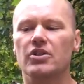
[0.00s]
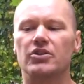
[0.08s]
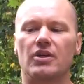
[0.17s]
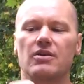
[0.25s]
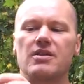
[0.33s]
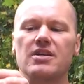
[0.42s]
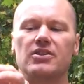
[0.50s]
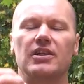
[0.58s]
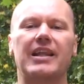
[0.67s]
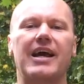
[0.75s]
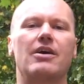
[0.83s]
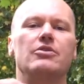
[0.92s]
So this
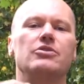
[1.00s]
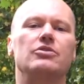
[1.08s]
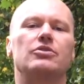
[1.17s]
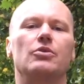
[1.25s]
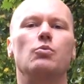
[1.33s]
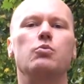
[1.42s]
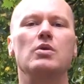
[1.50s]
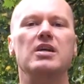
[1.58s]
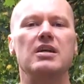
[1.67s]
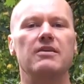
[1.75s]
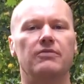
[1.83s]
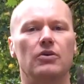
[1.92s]
allows you to weave